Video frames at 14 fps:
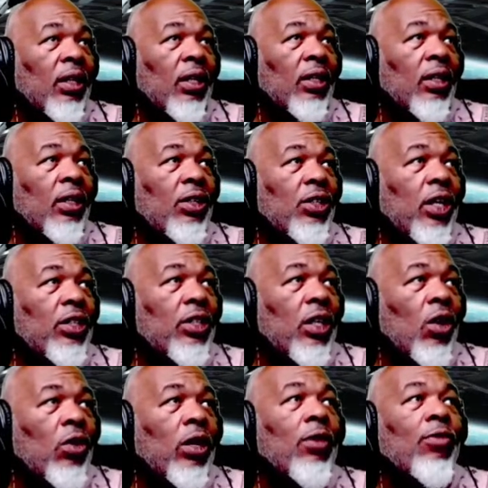he changed
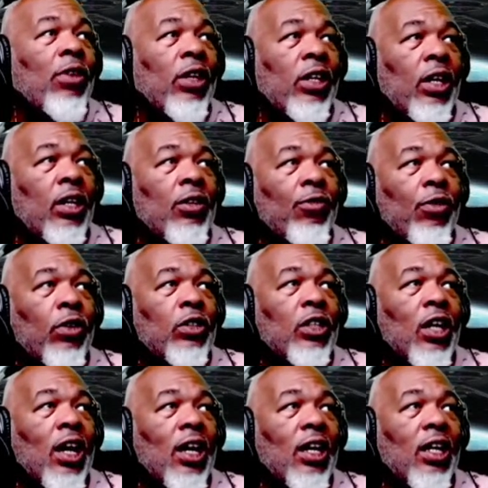it, okay, Venkanna, the first
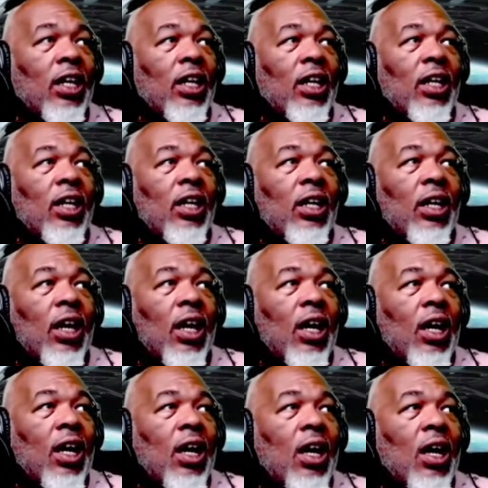guy,
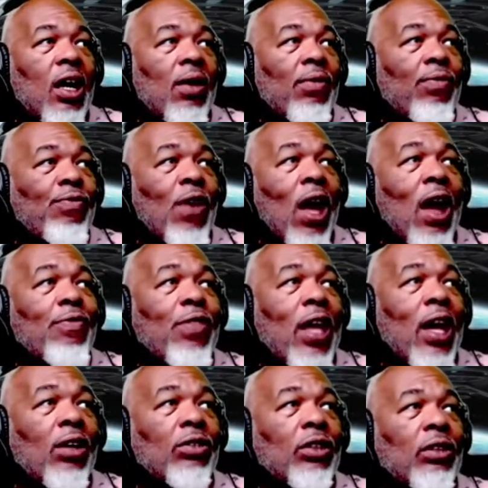Uh, five
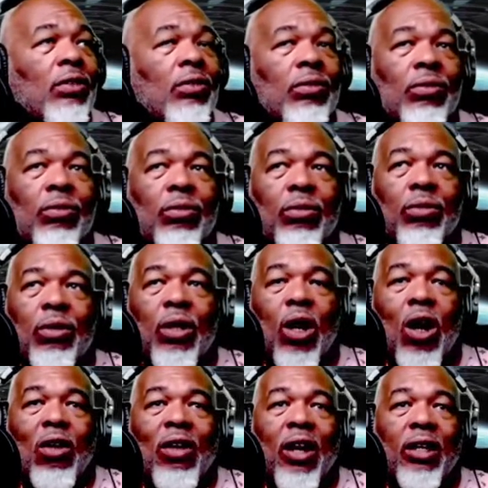thousand
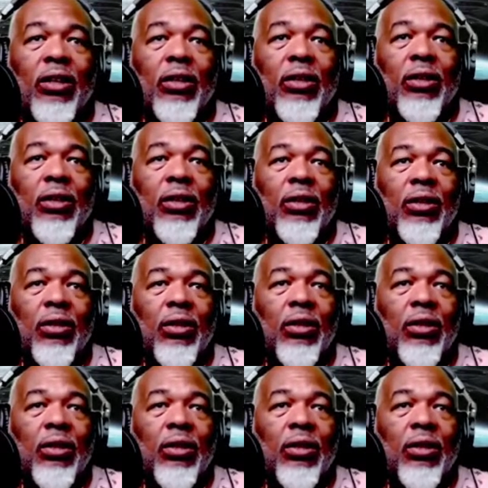R S.